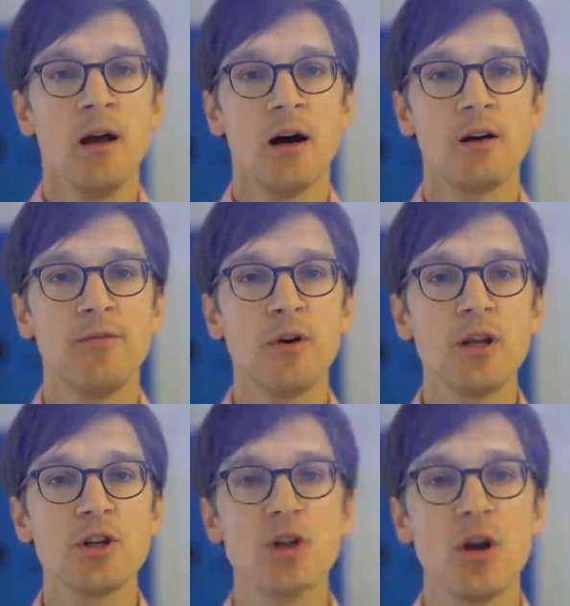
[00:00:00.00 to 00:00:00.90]
Uh, for
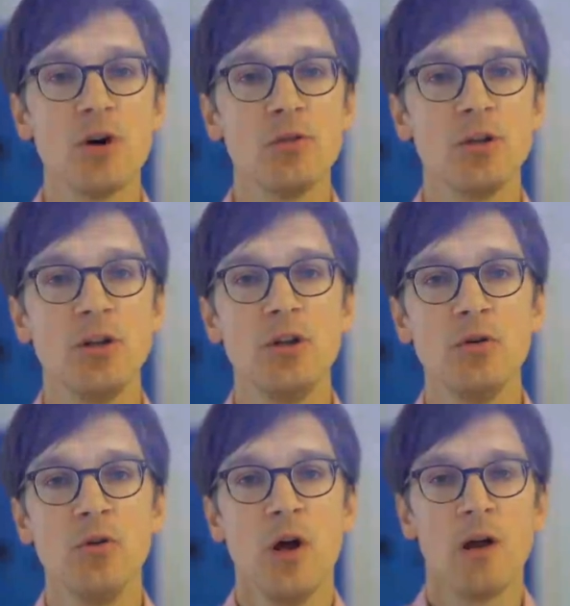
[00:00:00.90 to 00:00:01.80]
each node
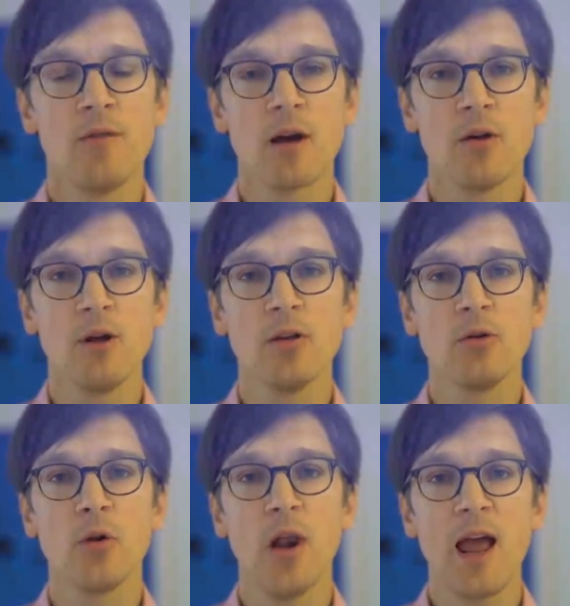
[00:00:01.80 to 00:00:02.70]
u, we are going
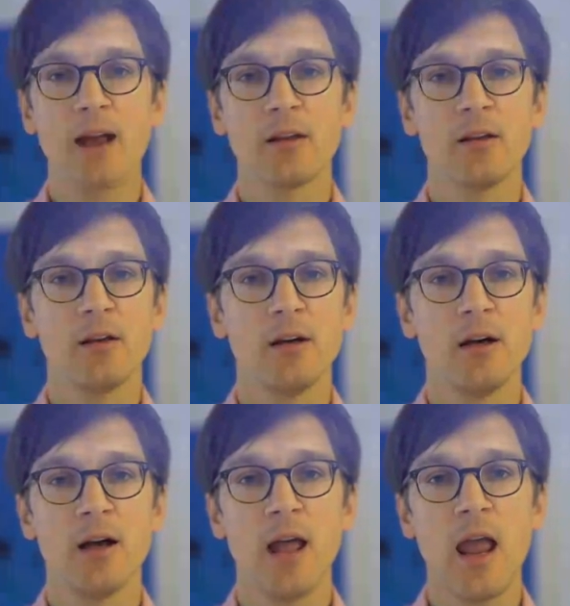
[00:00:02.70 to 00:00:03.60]
to collect
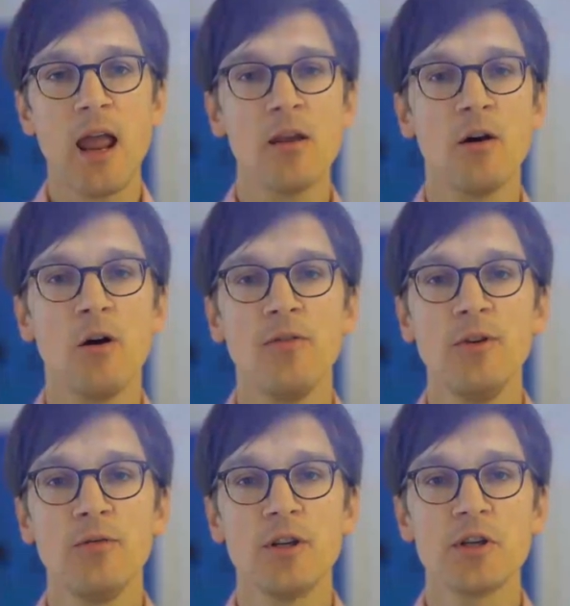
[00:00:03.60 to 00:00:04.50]
uh, n of
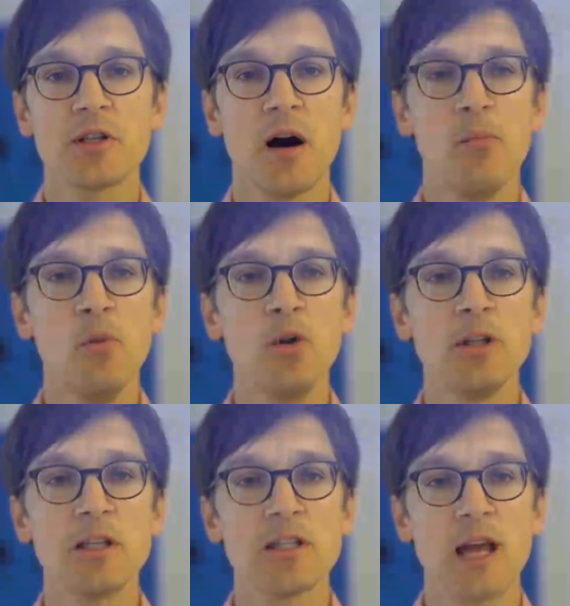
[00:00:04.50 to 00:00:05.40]
u, which is a
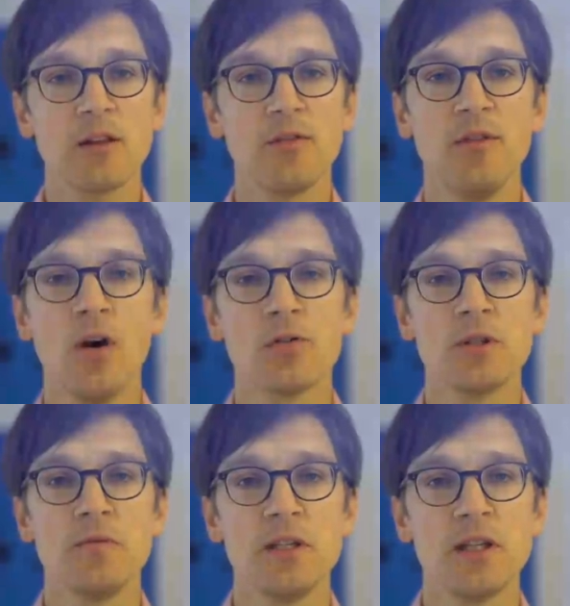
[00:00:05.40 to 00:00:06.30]
multiset of
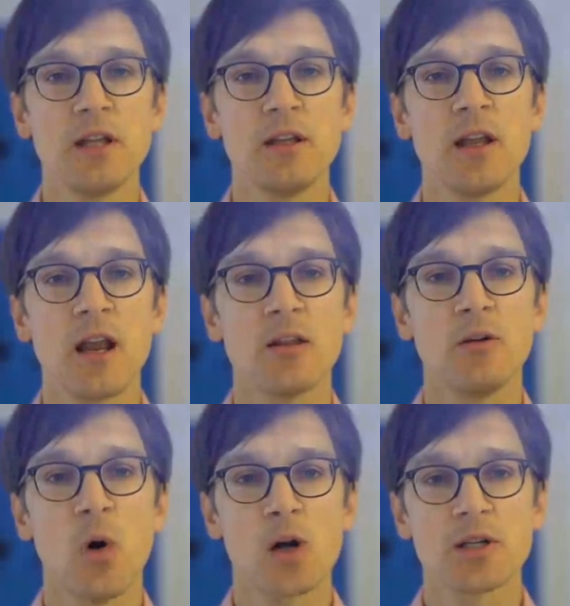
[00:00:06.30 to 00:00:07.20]
nodes visited in
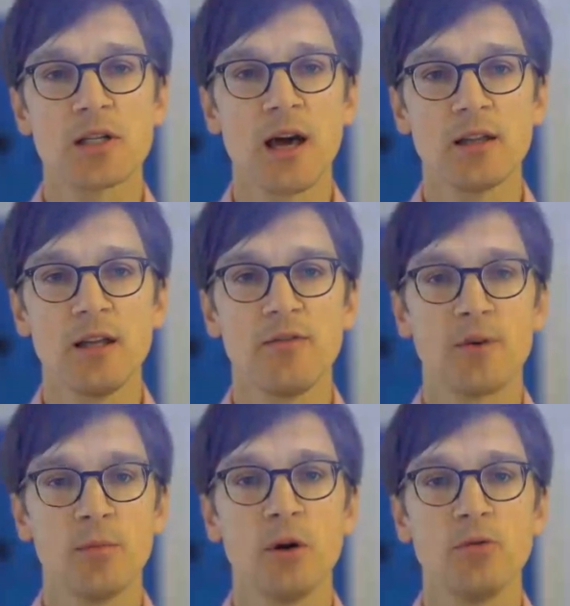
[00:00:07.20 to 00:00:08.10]
random walks starting
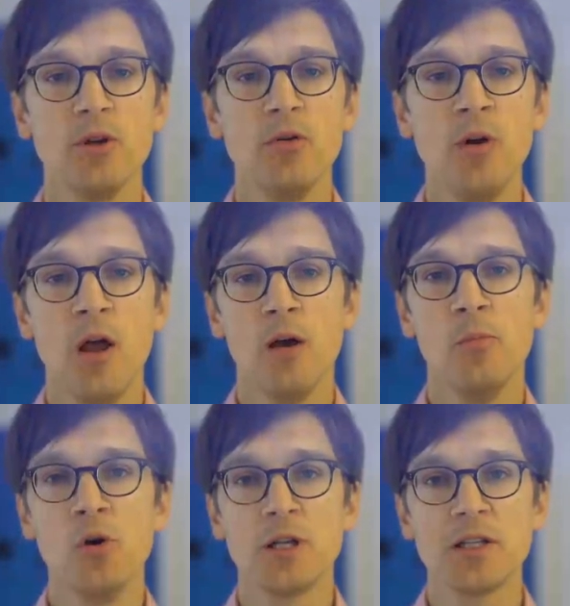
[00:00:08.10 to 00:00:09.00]
from node u.
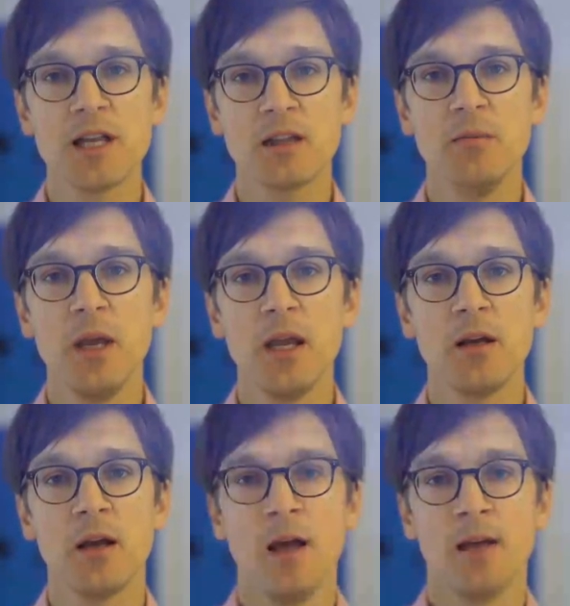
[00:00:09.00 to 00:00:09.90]
Multiset
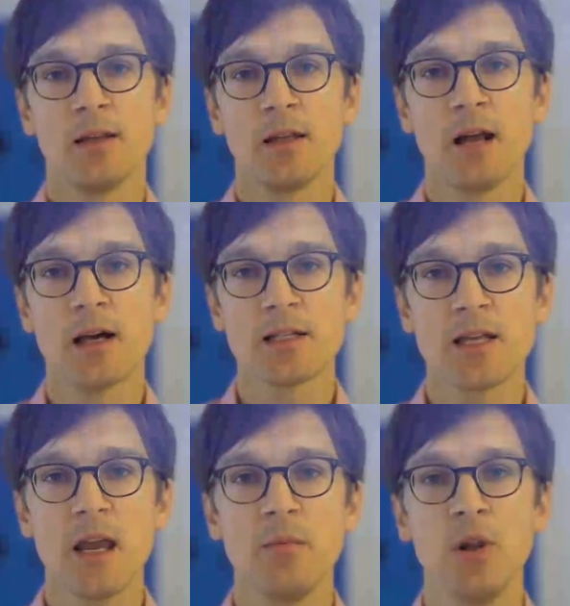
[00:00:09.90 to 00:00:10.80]
meaning that a
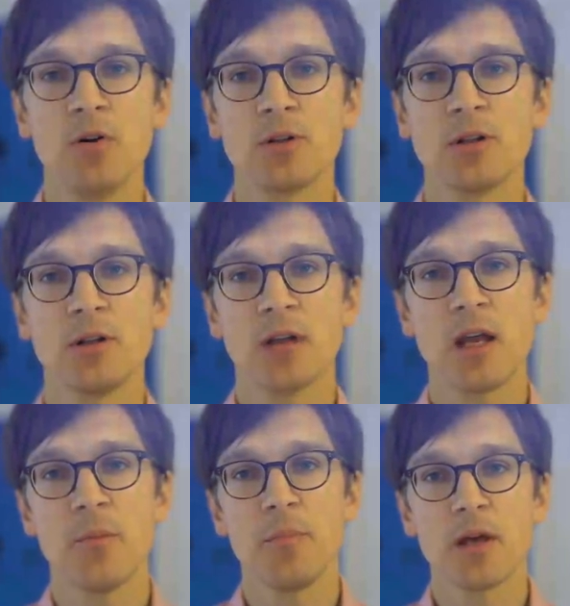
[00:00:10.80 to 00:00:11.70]
same node
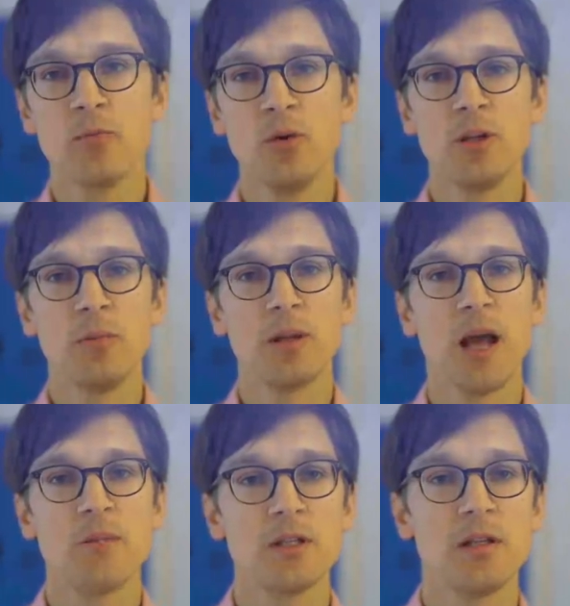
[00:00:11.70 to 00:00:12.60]
can appear multiple
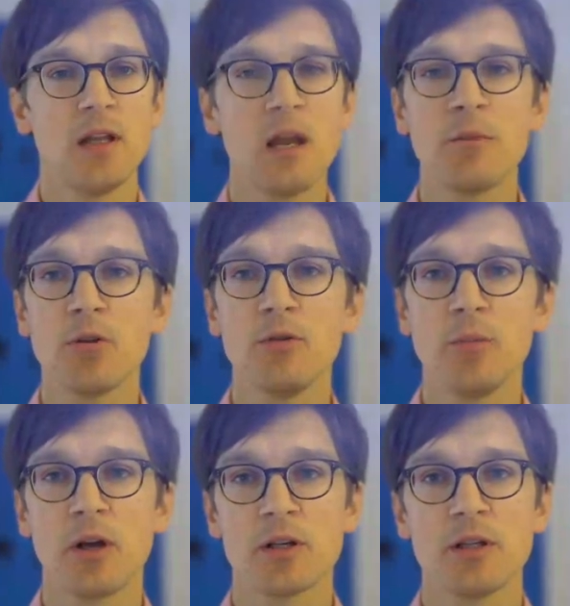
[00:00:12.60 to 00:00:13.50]
times in the neighborhood
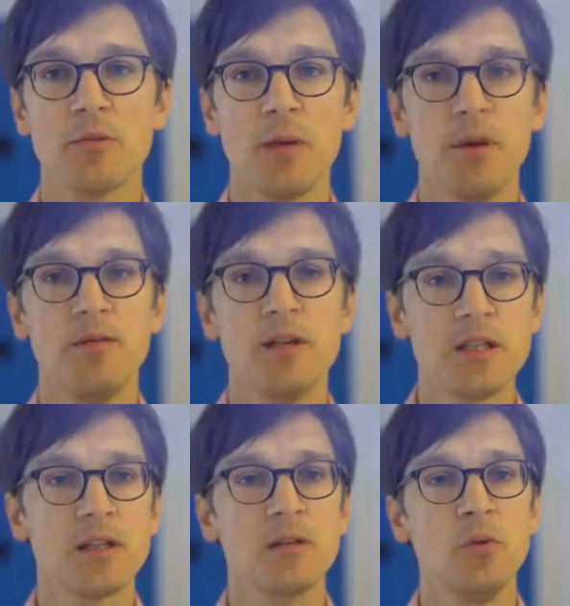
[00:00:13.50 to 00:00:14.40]
because it may be
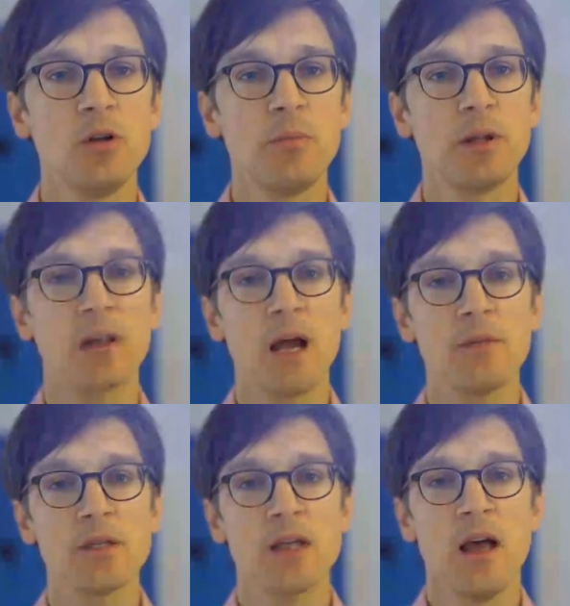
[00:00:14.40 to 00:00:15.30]
visited multiple
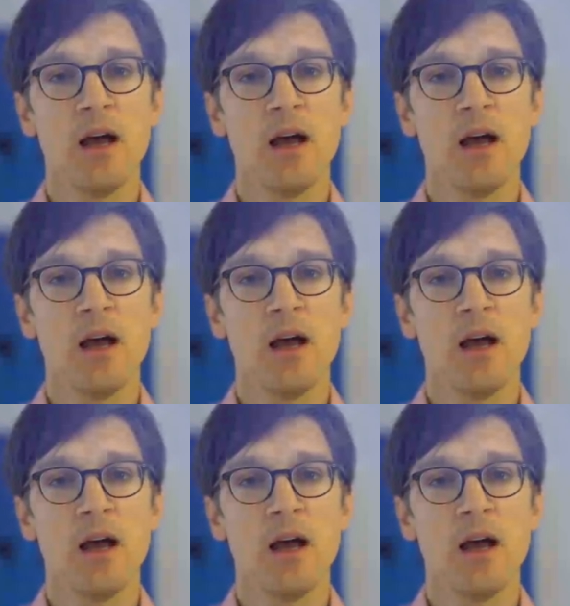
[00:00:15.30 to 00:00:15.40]
times.